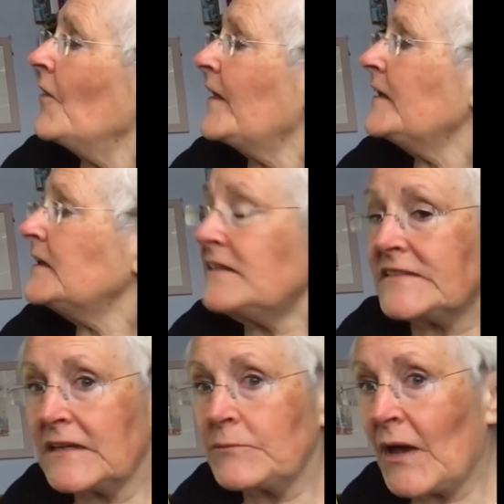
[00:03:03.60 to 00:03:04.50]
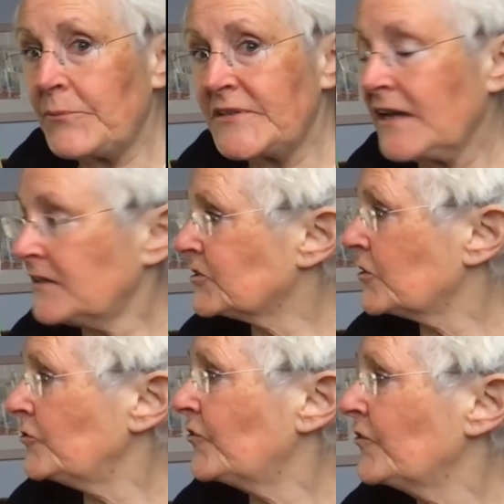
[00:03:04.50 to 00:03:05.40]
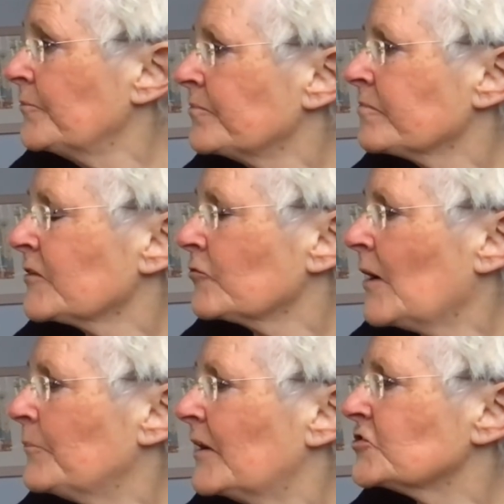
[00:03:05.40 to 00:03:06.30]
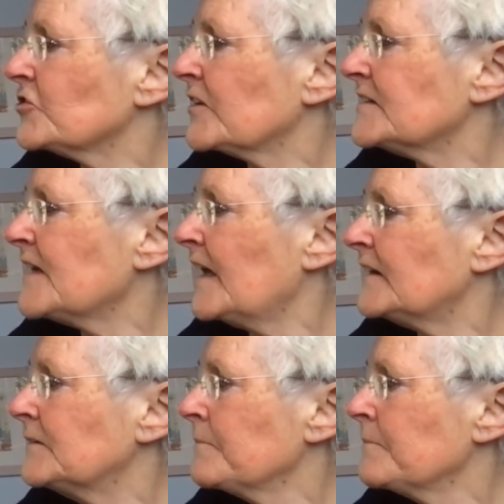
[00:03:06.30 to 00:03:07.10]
they eating my potatoes?" Grandpa shook his head.